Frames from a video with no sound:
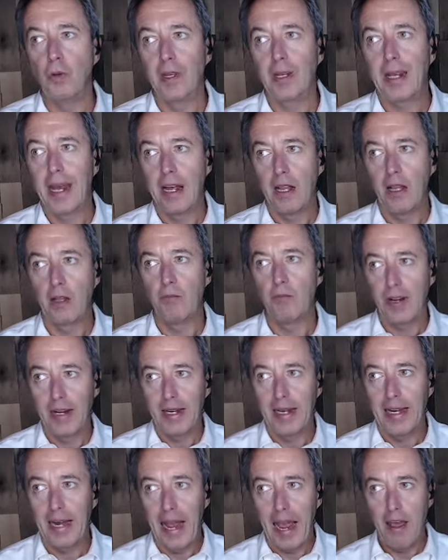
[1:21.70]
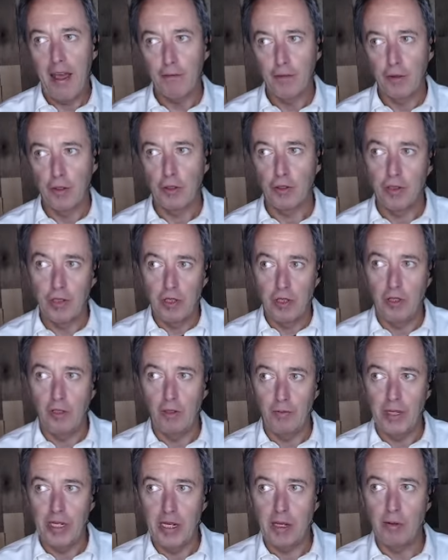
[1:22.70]
calibrated efforts to
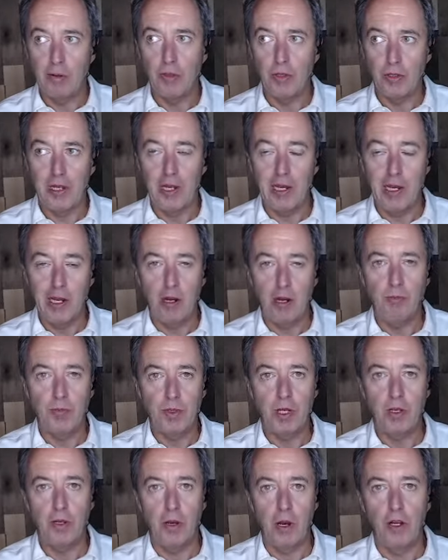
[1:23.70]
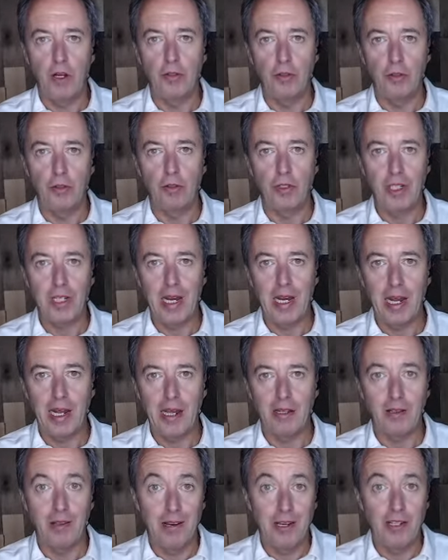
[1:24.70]
be able to help to
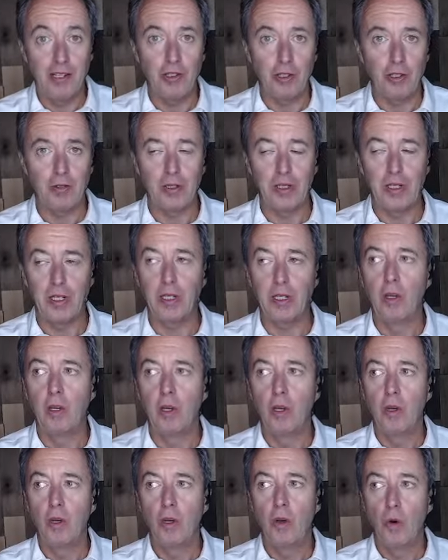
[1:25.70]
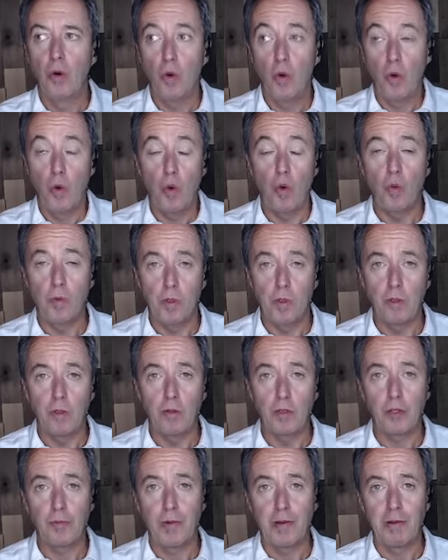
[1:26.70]
understand logically who will
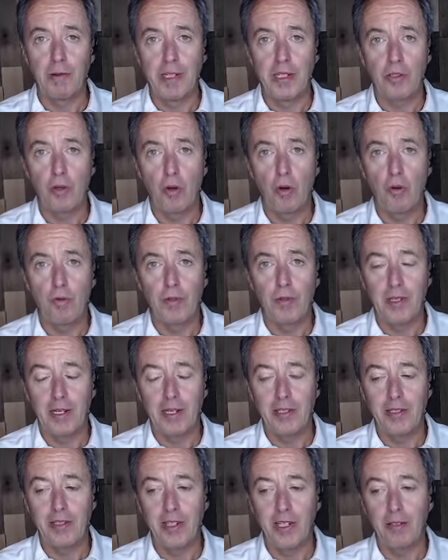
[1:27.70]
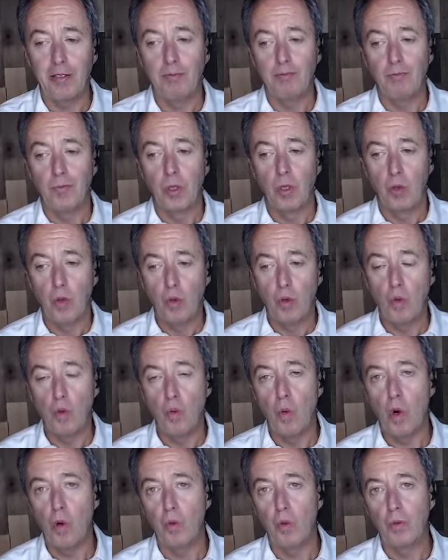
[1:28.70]
experience COVID-19, who
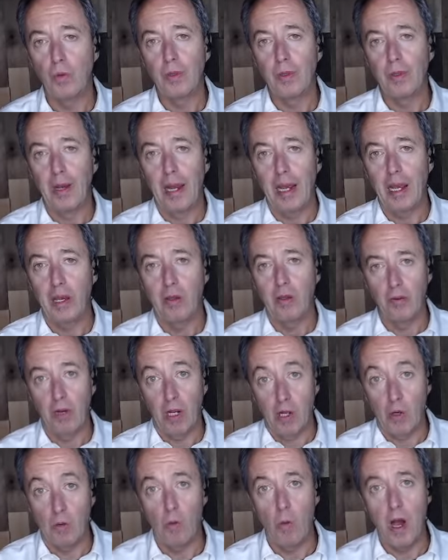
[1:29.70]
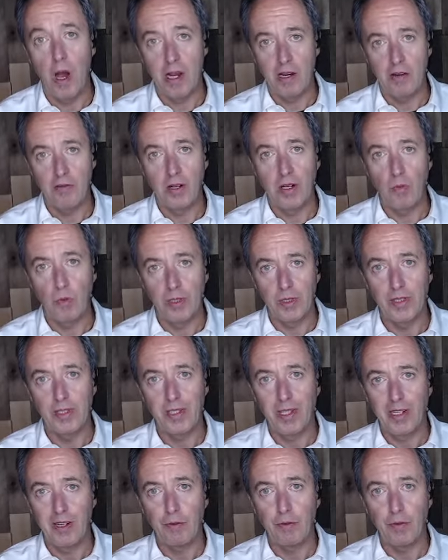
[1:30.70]
won't, and why, right? What's
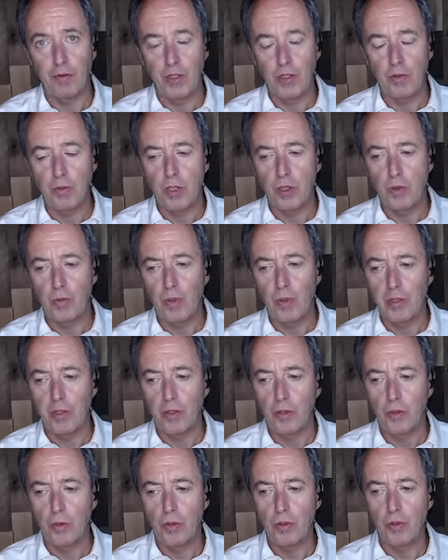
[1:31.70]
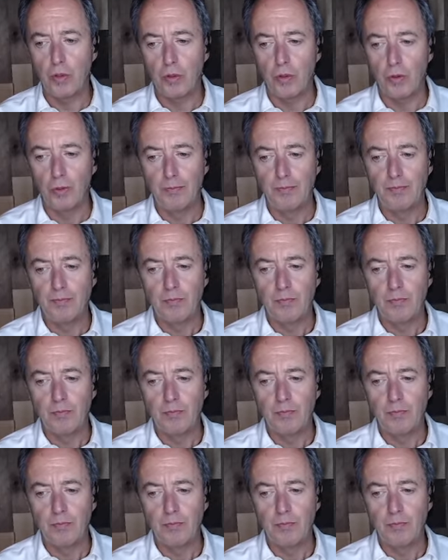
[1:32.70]
the difference between those two?